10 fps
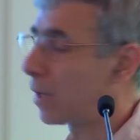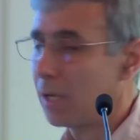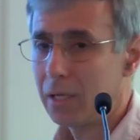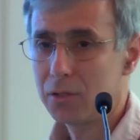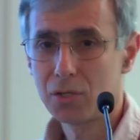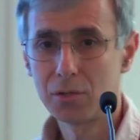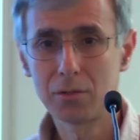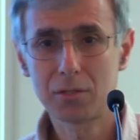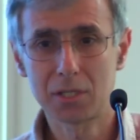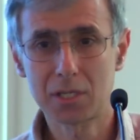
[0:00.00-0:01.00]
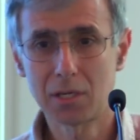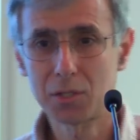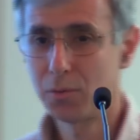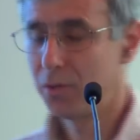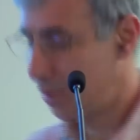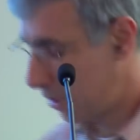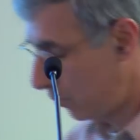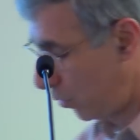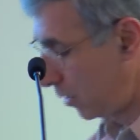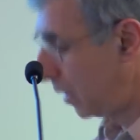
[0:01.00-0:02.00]
like to discuss with you this
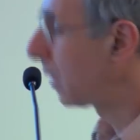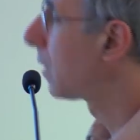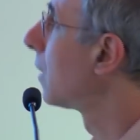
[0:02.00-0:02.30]
morning